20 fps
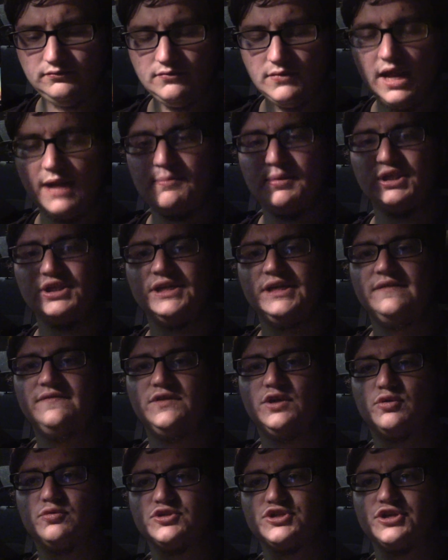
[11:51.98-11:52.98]
I believe
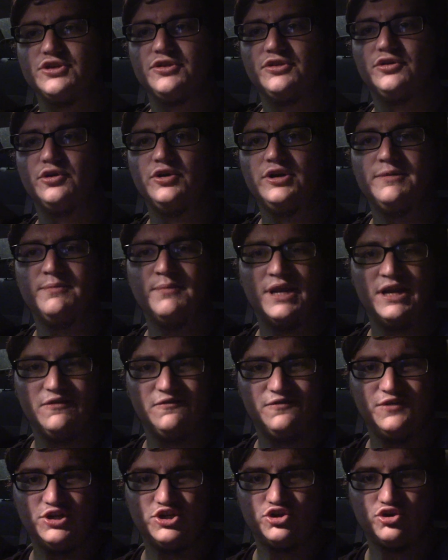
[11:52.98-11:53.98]
there was a 30-minute
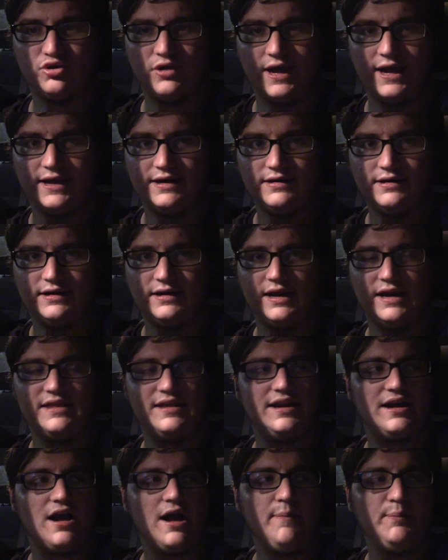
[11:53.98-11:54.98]
featurette and
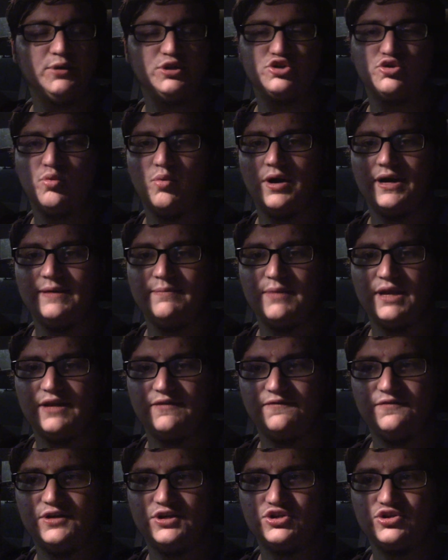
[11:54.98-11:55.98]
then a couple 20
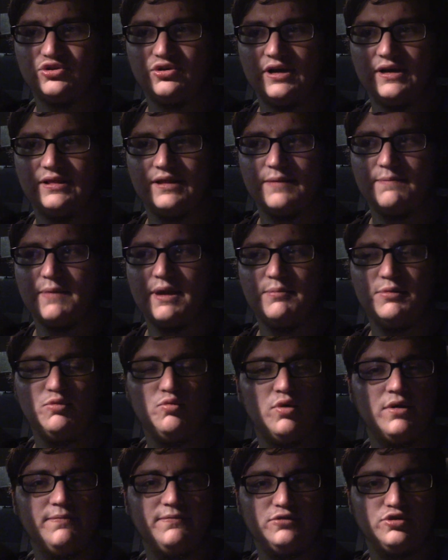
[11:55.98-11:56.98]
minute featurette, like maybe
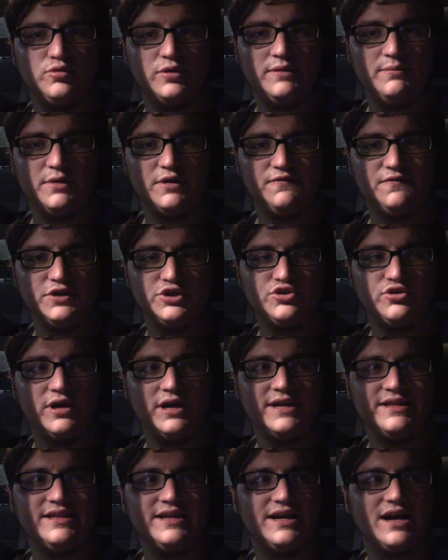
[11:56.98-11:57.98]
one 20 minute
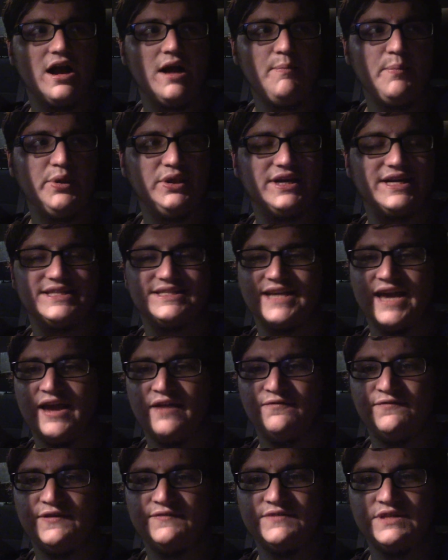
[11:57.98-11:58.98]
featurette, and then a couple like
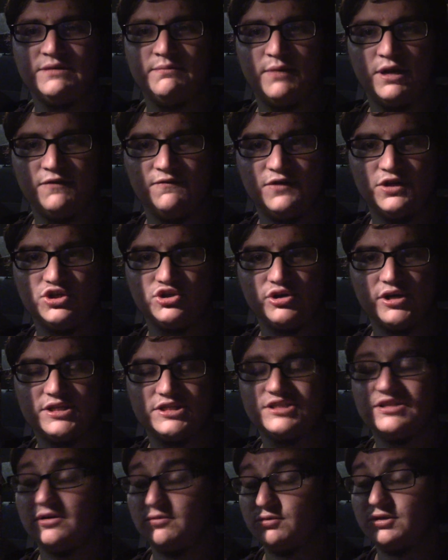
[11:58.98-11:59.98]
10, 15 minute
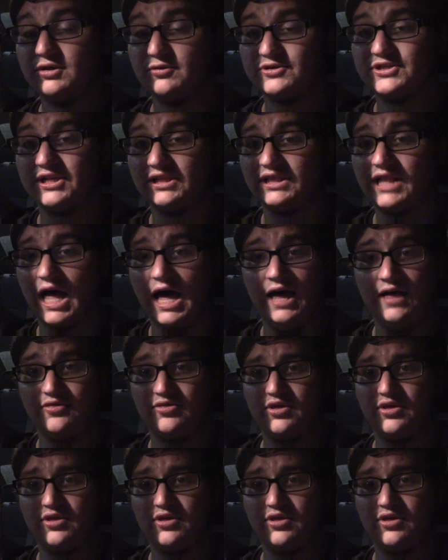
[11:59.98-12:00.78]
featurettes. There, there was a lot